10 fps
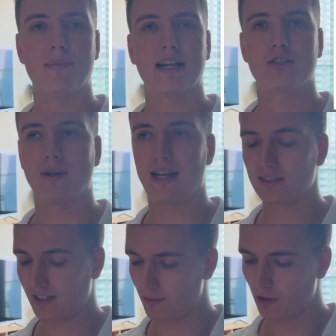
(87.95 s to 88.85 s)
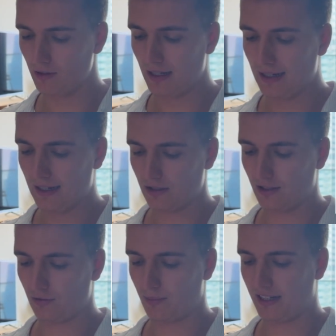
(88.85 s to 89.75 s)
back to Airtable. So
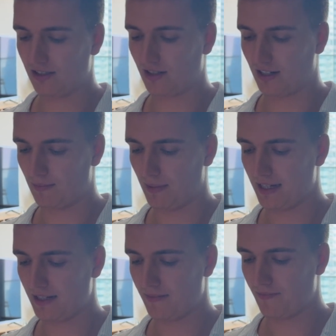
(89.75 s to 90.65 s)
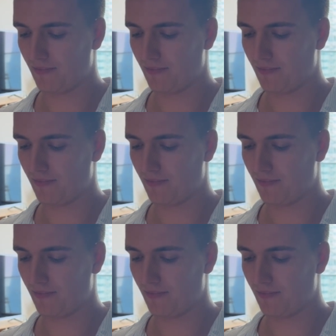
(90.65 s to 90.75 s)
this will be inside make.